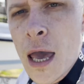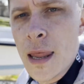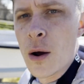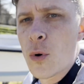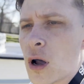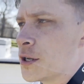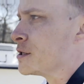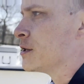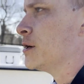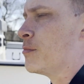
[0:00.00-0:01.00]
And now we're on
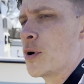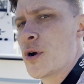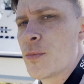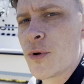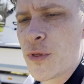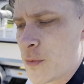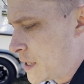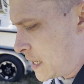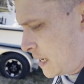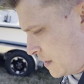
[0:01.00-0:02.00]
to boat number
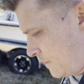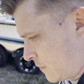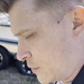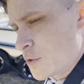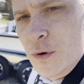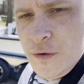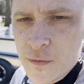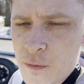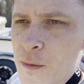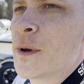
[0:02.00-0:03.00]
3 for the
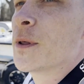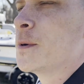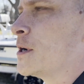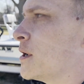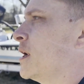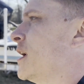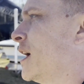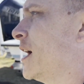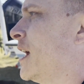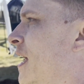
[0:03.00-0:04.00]
24mm.
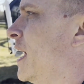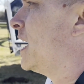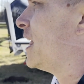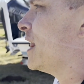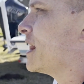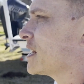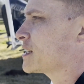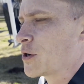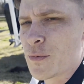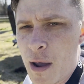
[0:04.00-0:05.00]
And then that's
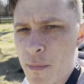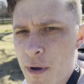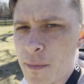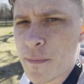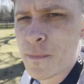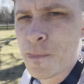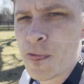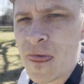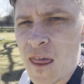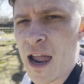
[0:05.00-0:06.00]
gonna wrap up
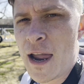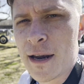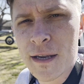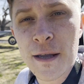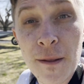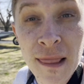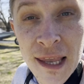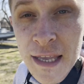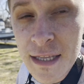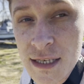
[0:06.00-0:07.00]
that
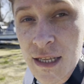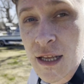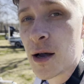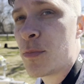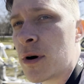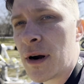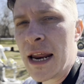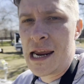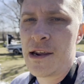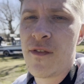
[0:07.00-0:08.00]
lens. And then I'll put on
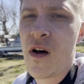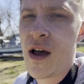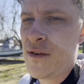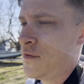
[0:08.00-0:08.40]
an 85